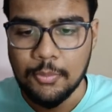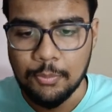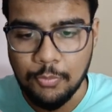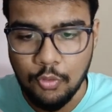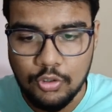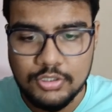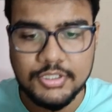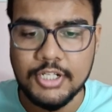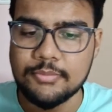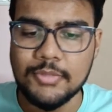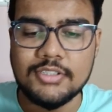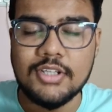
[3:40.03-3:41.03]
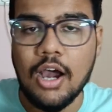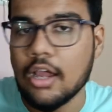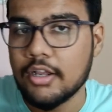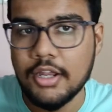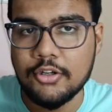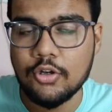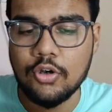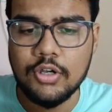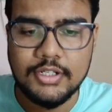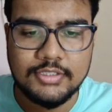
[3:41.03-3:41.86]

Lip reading: Both statements are correct or wrong?